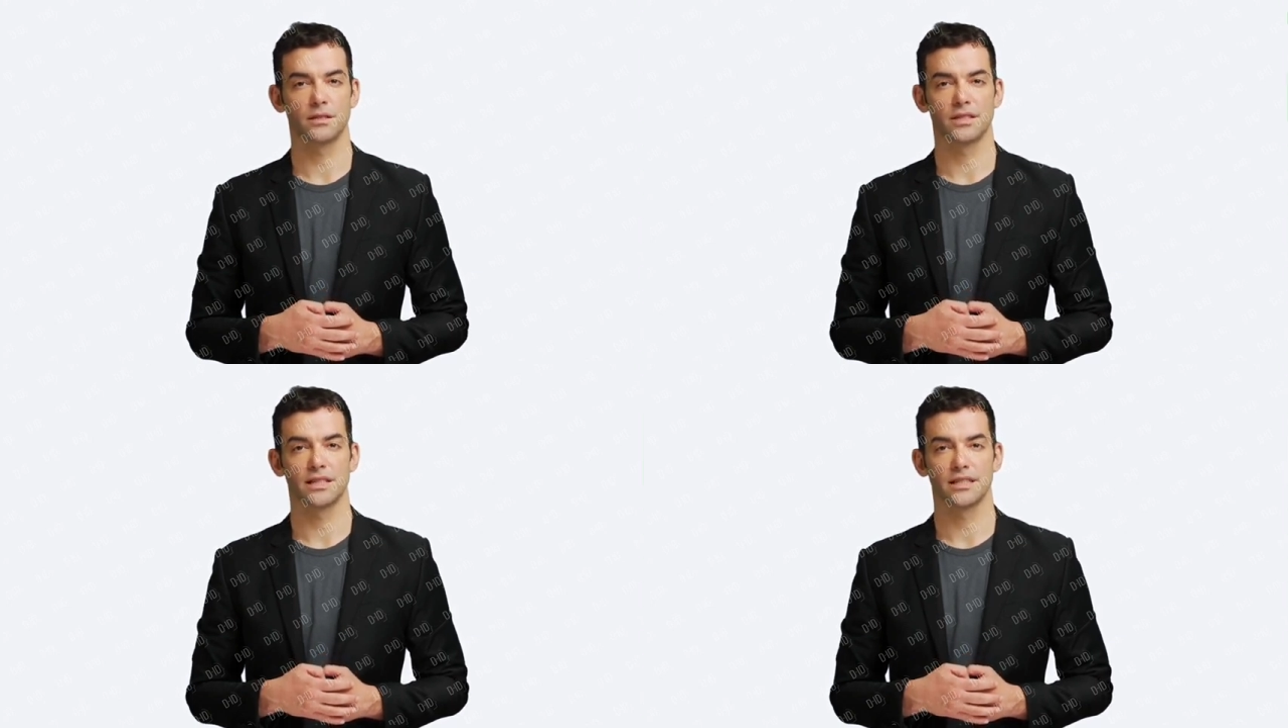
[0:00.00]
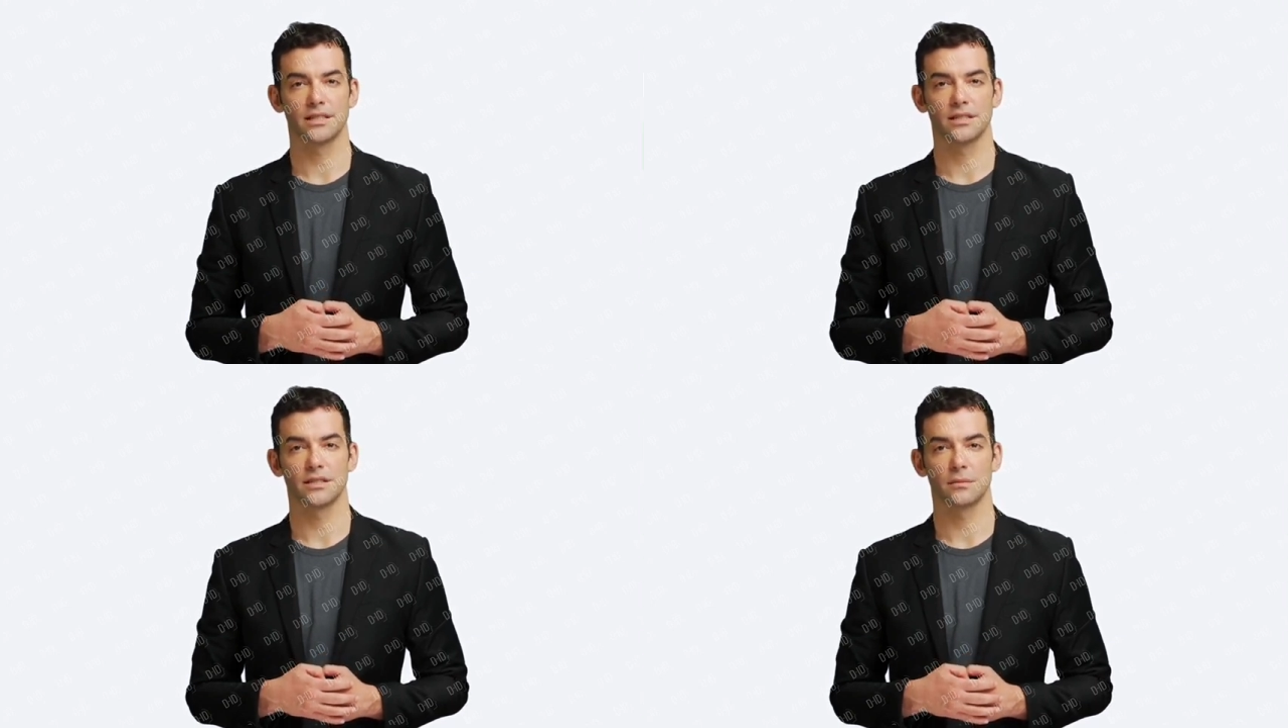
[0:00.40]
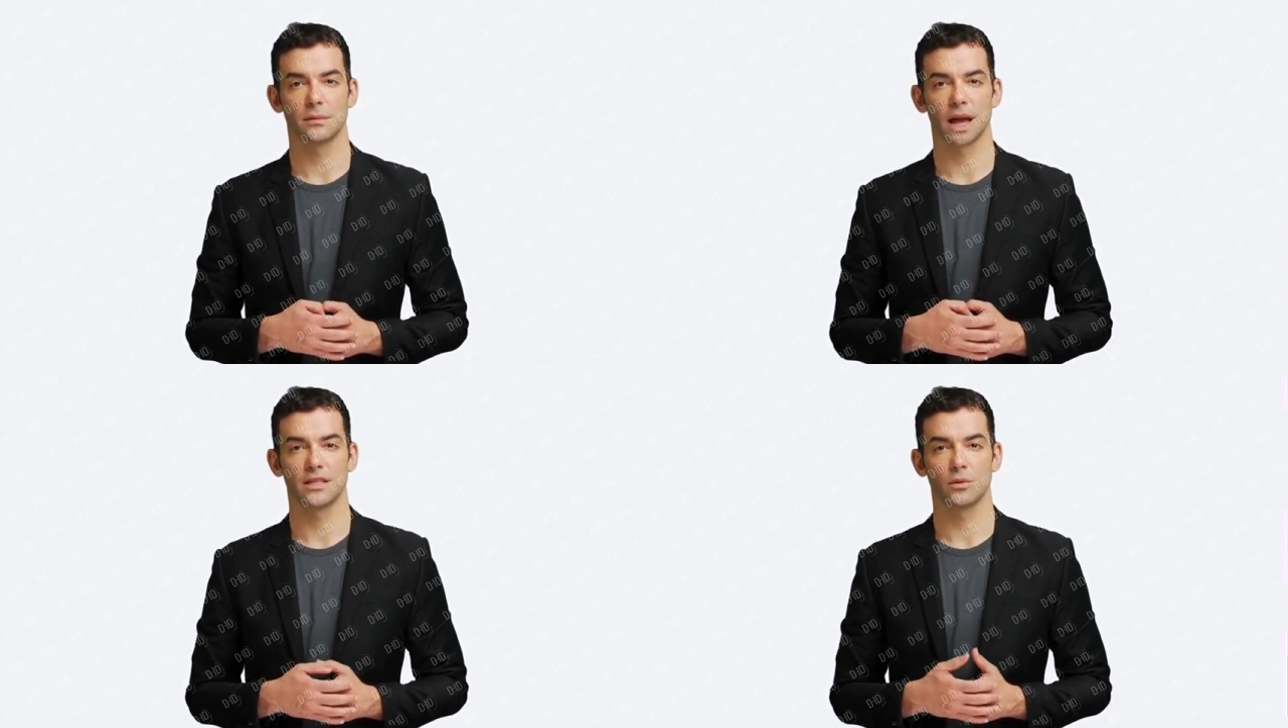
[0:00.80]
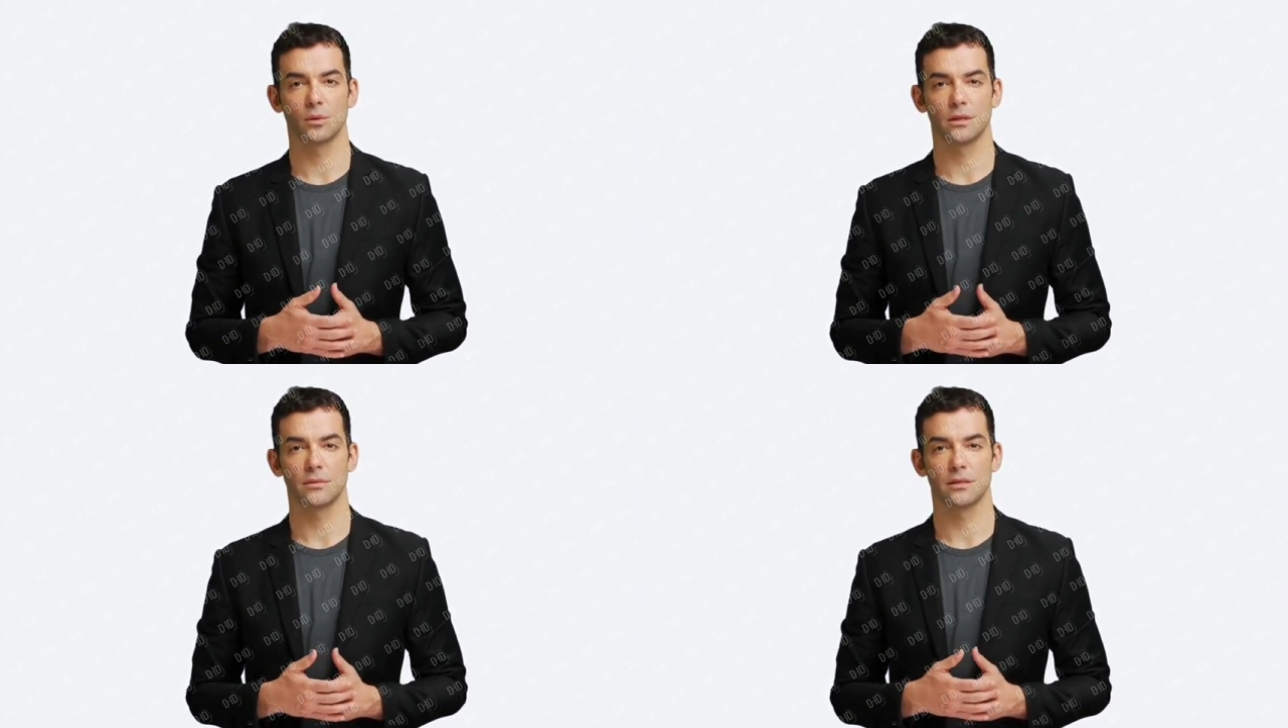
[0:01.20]
Skeletons and bats
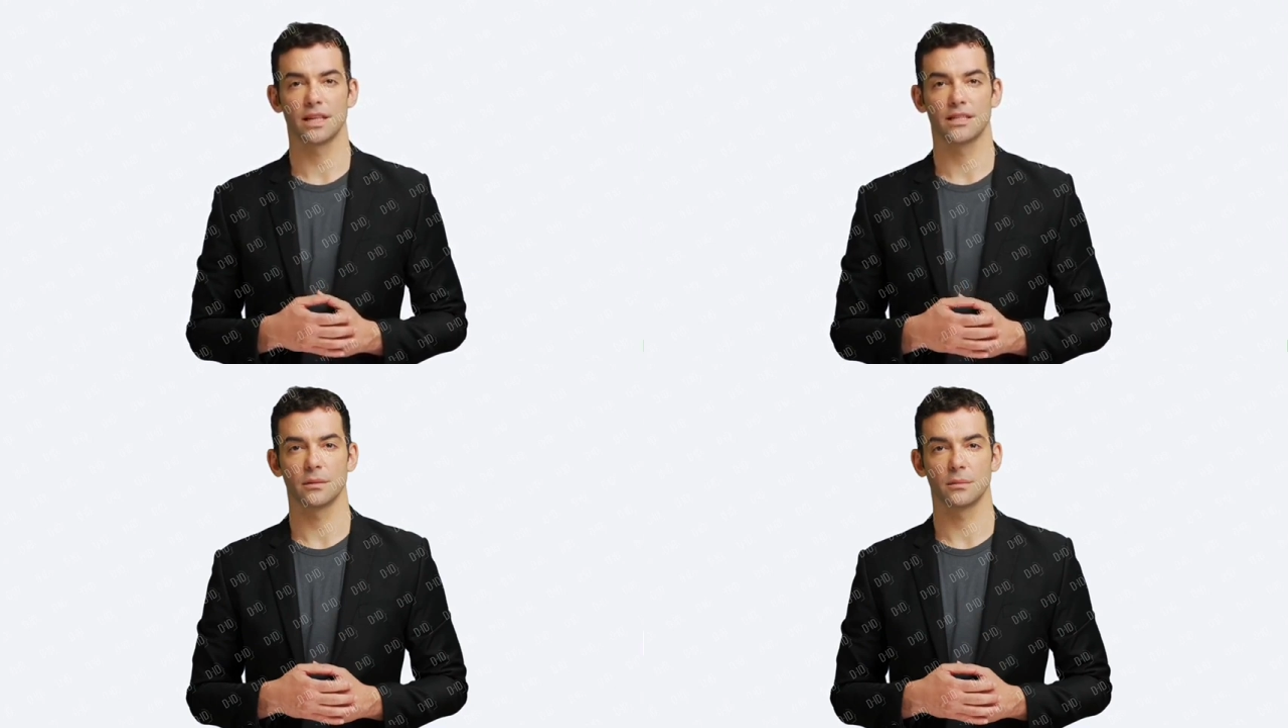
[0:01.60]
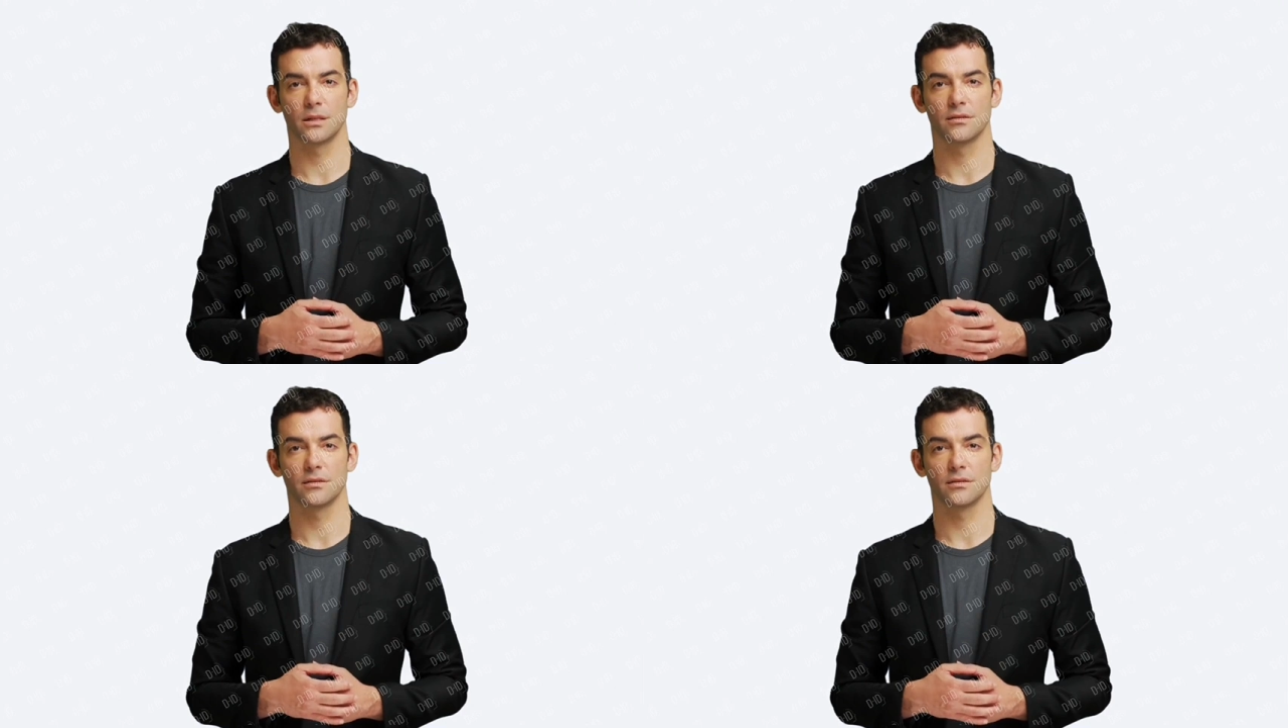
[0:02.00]
will immediately be